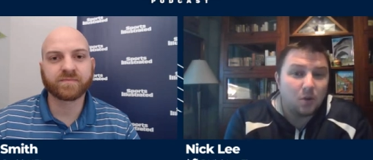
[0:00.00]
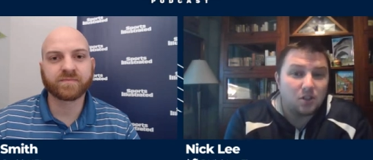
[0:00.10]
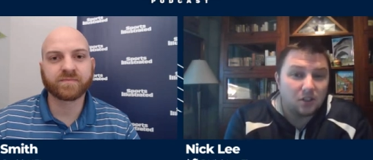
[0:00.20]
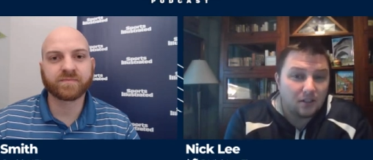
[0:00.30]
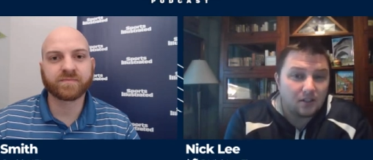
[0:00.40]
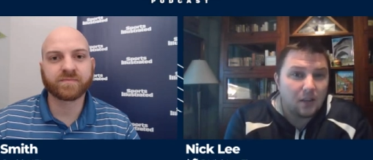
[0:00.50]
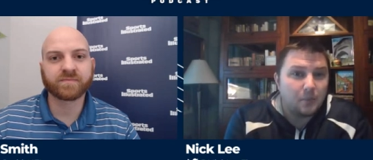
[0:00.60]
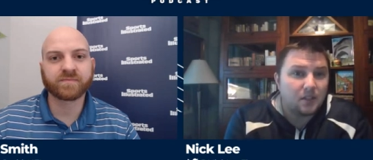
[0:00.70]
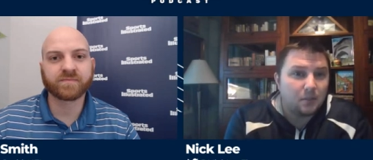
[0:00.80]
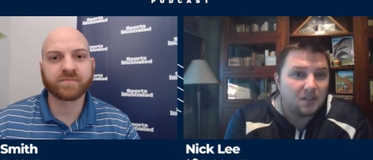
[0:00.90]
Speaker 1: rushing this game.
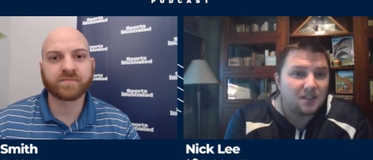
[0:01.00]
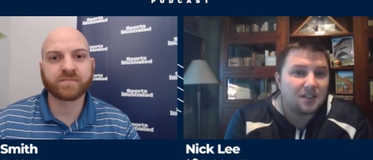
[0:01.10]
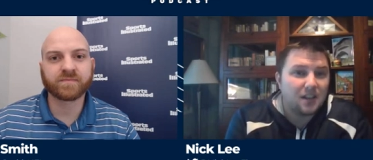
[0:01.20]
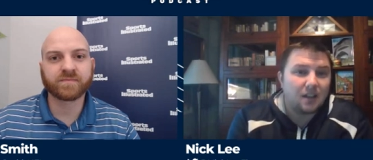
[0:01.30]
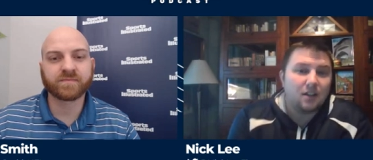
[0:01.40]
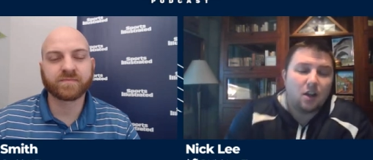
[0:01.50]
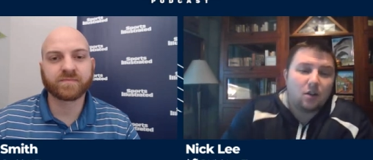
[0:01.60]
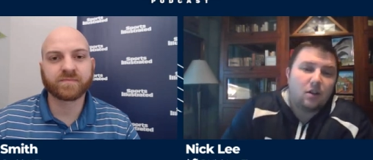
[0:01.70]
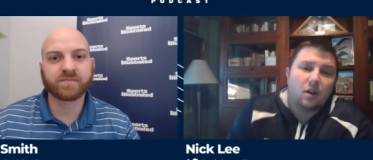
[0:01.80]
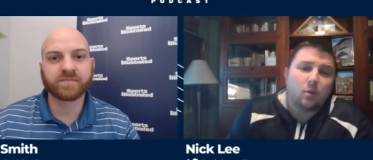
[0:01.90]
It's going to be his second
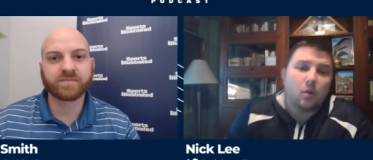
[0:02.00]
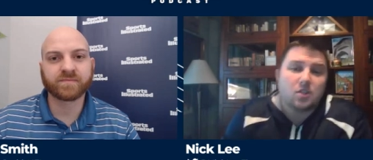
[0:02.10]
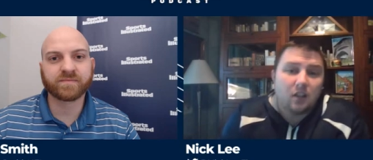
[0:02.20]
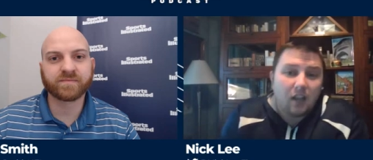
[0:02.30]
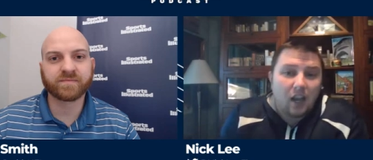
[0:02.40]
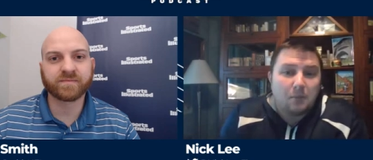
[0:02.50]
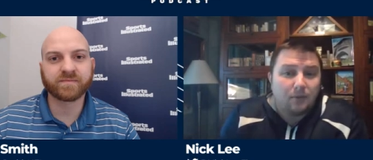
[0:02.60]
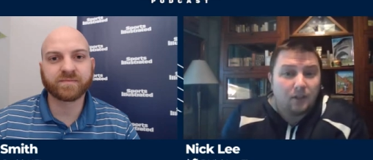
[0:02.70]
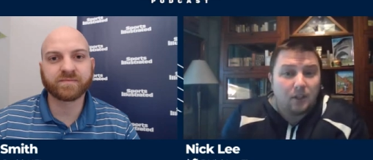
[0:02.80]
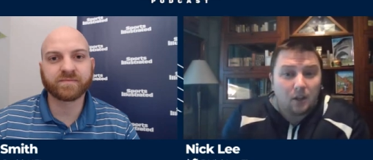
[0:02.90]
100 yard rushing game of
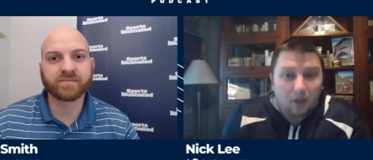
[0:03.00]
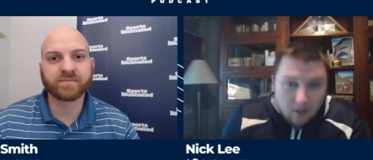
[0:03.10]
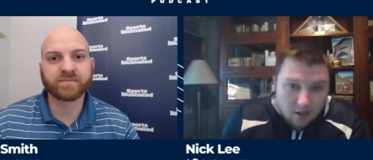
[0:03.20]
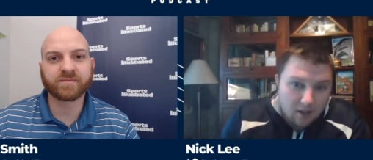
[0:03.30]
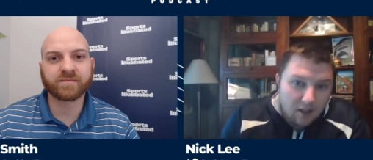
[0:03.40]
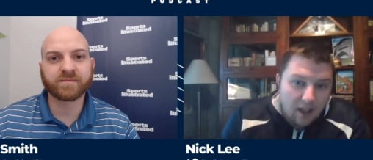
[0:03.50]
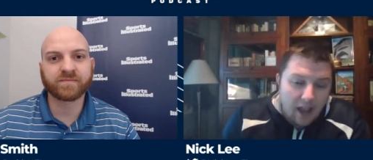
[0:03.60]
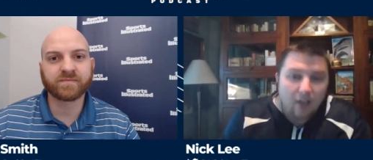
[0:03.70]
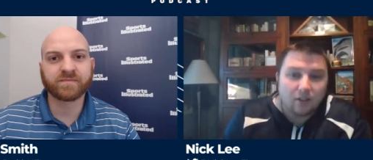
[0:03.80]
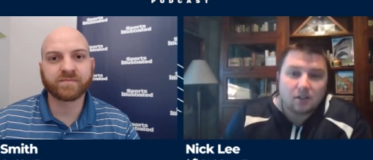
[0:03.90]
the year.
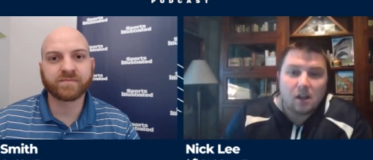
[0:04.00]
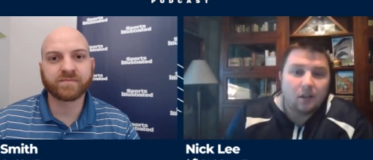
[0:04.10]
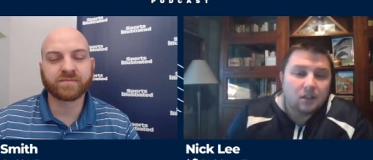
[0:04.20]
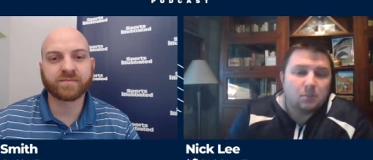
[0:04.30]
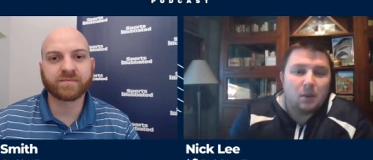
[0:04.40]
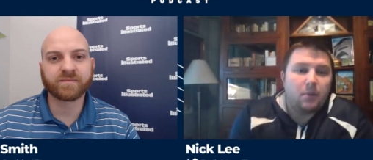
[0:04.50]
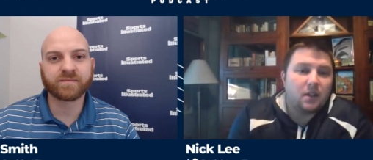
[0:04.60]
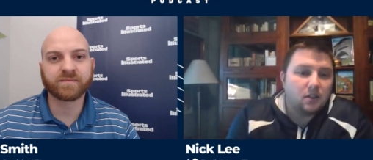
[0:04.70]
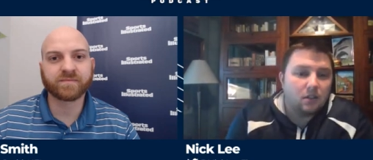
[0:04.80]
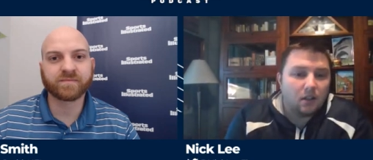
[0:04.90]
Alex Collins, my pick
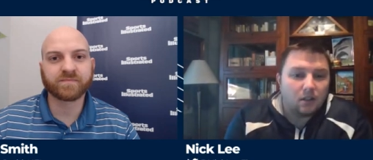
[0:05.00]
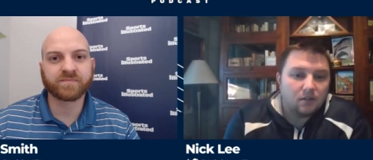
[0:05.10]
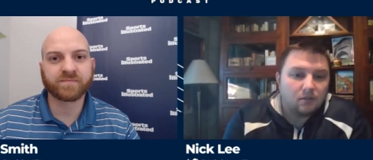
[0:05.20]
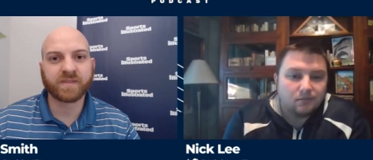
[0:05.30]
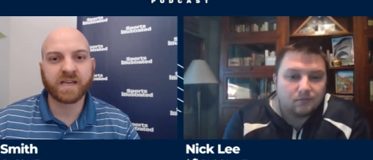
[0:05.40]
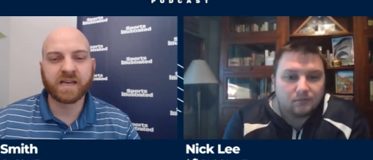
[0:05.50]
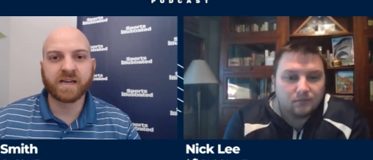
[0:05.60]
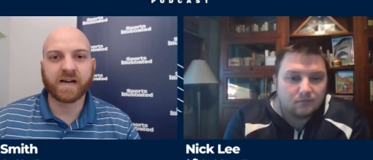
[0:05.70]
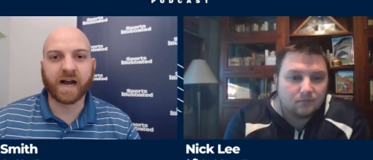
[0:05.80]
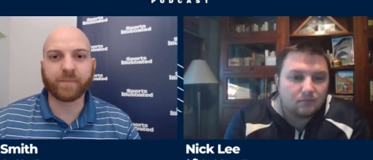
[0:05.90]
to click.
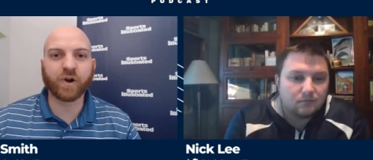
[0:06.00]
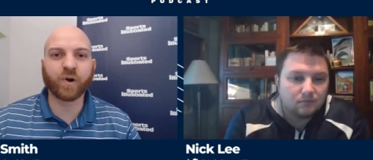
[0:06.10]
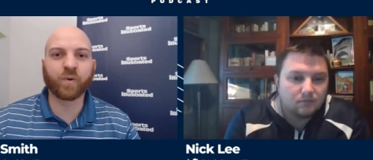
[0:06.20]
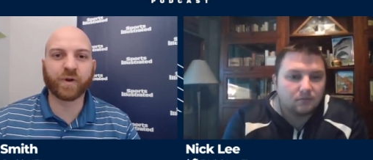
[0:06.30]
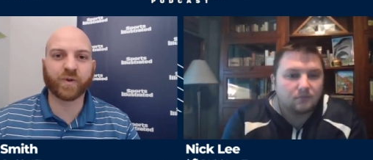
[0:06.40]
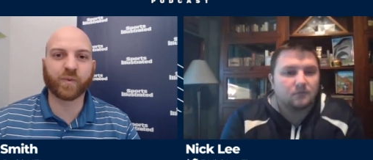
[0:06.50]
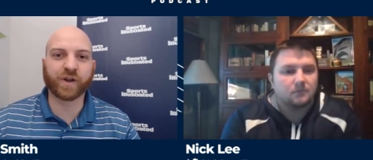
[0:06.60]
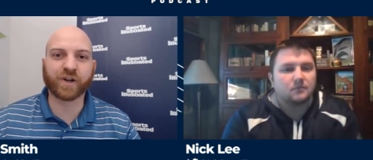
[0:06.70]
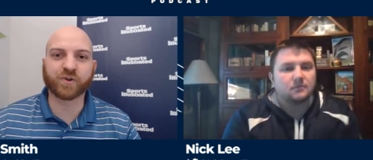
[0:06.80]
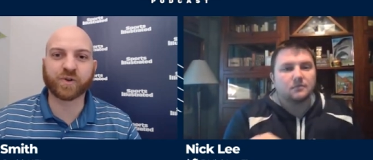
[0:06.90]
Speaker 2: I'm going with a
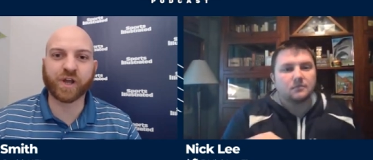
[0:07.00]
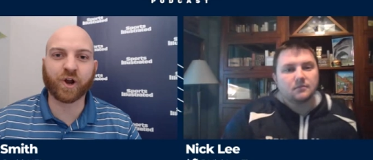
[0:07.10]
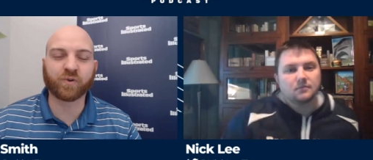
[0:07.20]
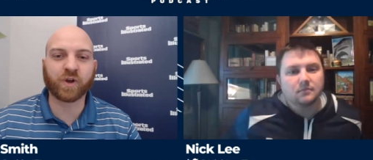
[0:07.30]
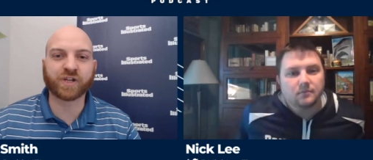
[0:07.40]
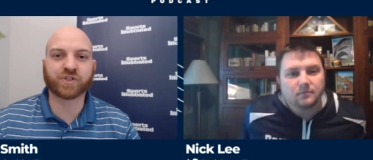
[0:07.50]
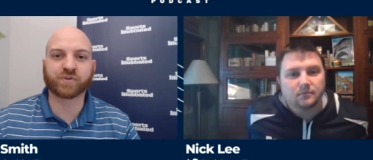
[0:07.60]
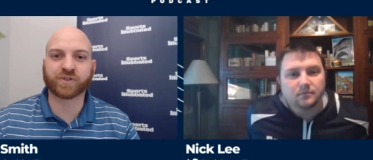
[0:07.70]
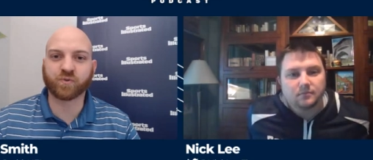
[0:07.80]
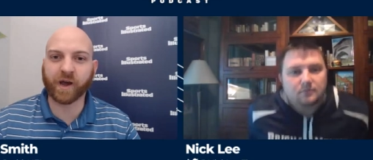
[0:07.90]
100 yard
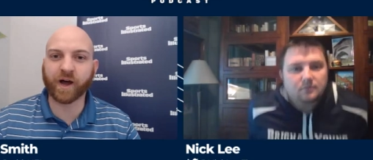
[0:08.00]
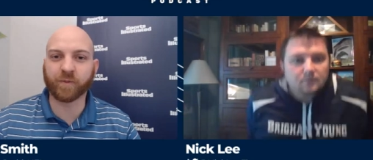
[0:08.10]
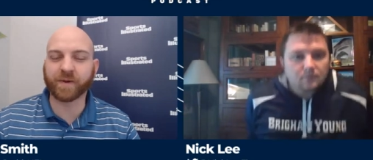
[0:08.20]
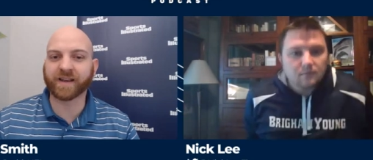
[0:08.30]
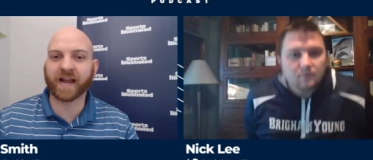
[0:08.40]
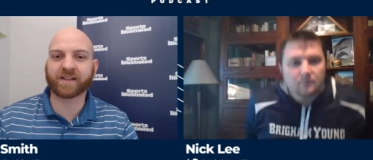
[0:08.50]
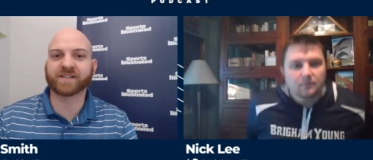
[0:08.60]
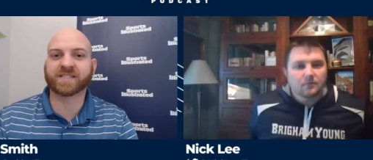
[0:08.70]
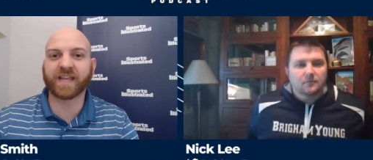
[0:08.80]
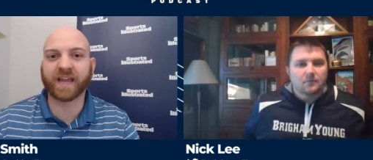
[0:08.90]
rusher as well, but not
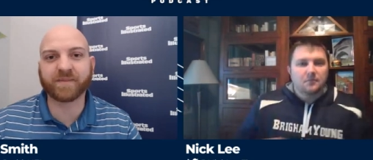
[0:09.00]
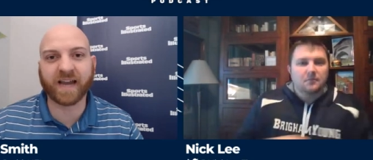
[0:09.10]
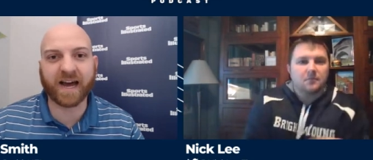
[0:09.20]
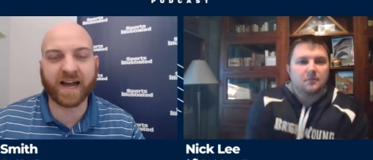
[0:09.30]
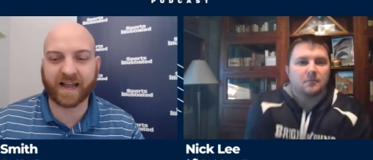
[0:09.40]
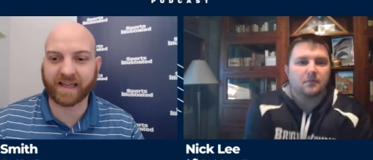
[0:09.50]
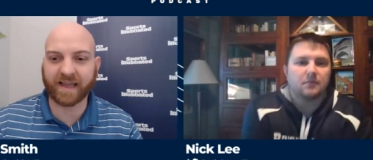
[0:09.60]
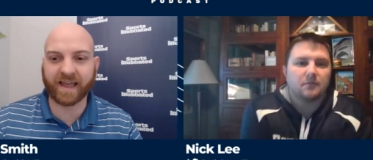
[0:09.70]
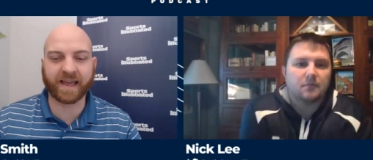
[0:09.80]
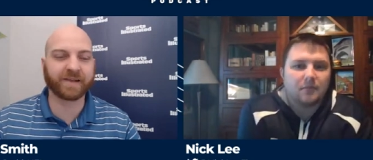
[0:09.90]
the same guy.
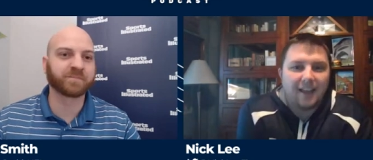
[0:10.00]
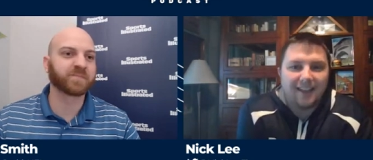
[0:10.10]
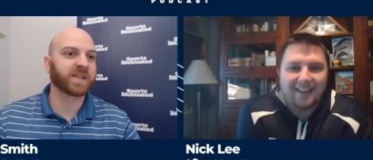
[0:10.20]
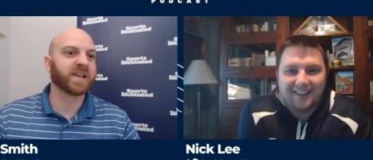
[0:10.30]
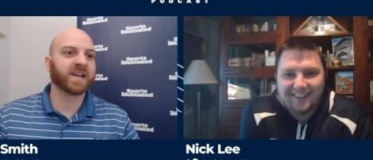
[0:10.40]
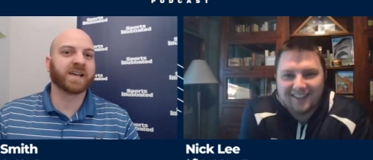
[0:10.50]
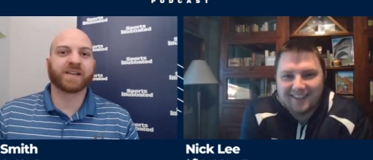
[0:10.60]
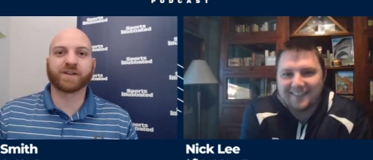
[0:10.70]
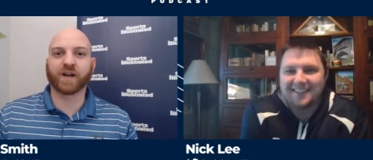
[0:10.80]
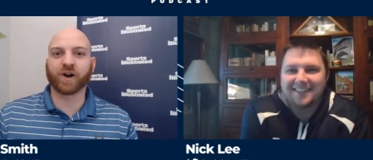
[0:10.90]
And,
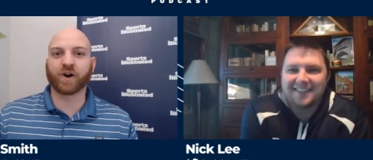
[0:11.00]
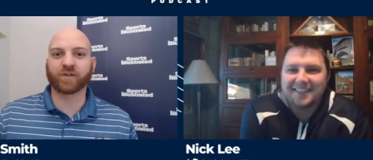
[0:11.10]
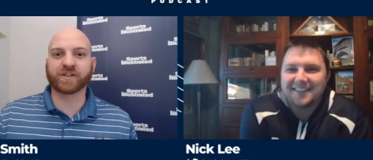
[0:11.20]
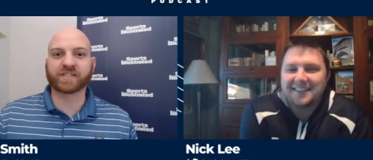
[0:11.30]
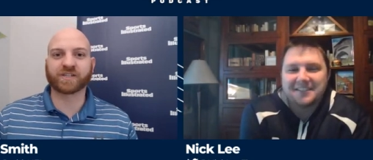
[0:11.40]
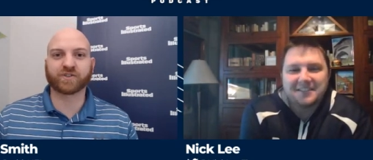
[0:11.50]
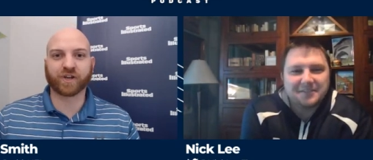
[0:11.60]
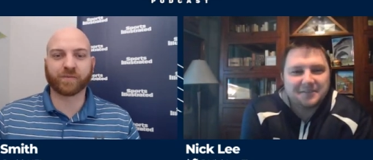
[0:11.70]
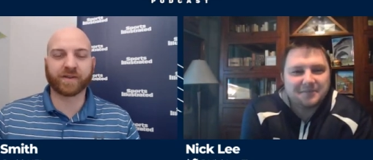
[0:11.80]
you know, our listeners are